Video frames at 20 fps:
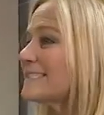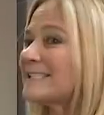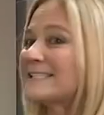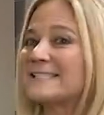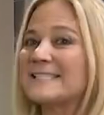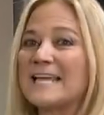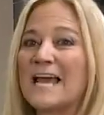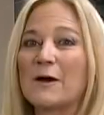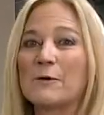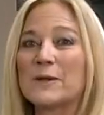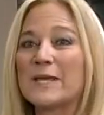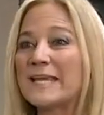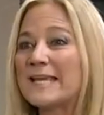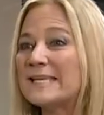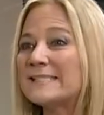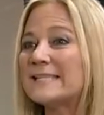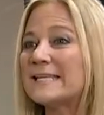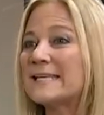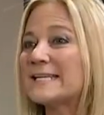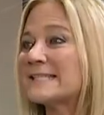to see how
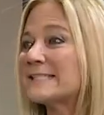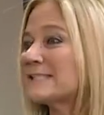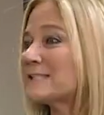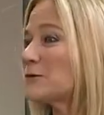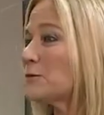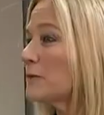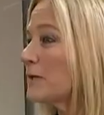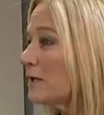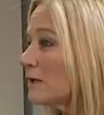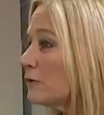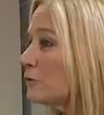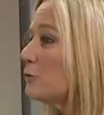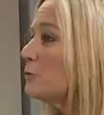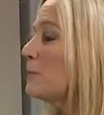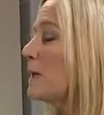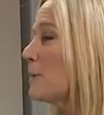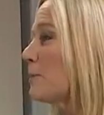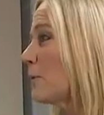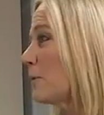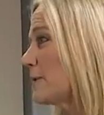easy it is to include
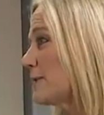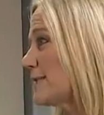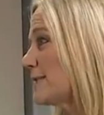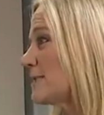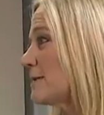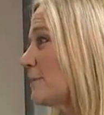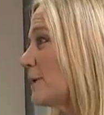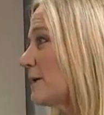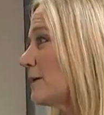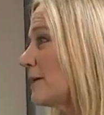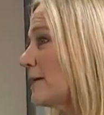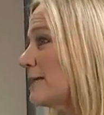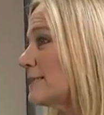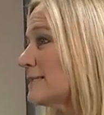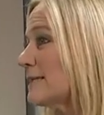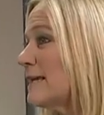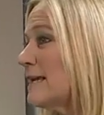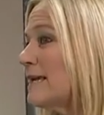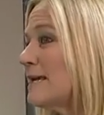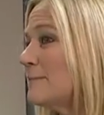people with
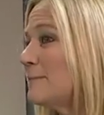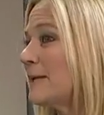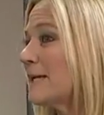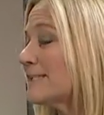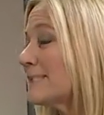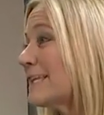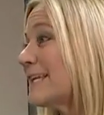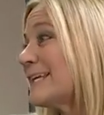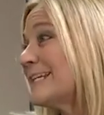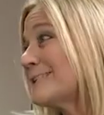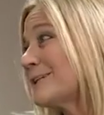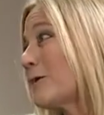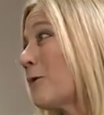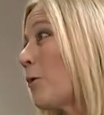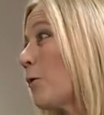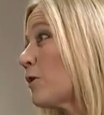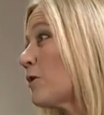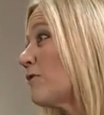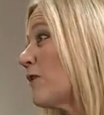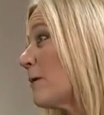disabilities, because it is a
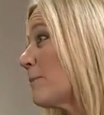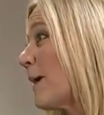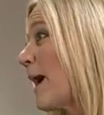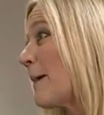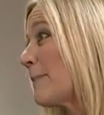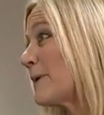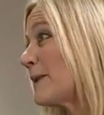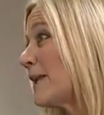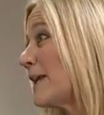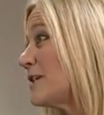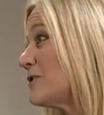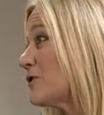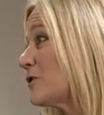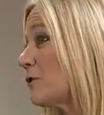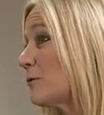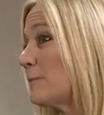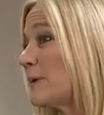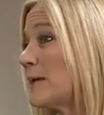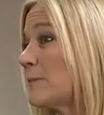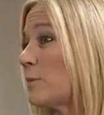quarter of our population
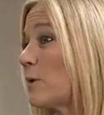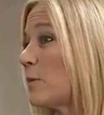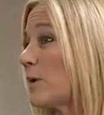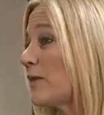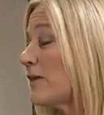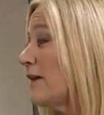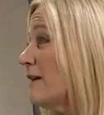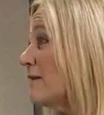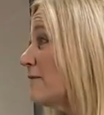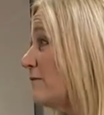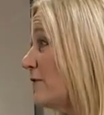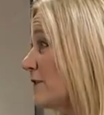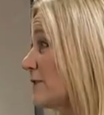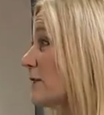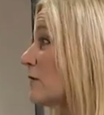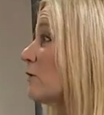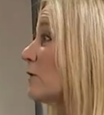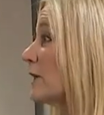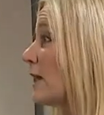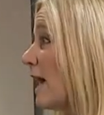are people with
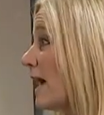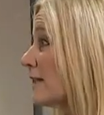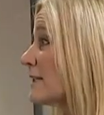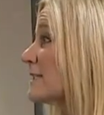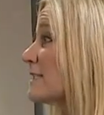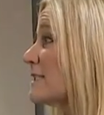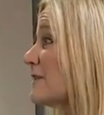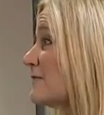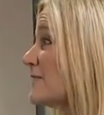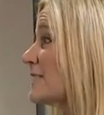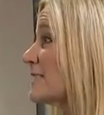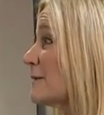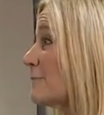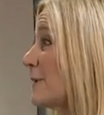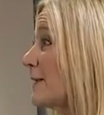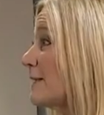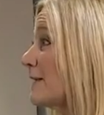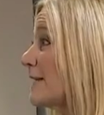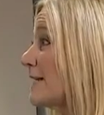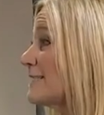physical and cognitive
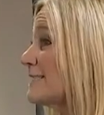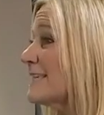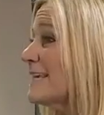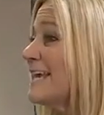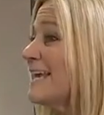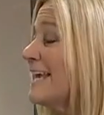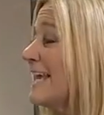disabilities.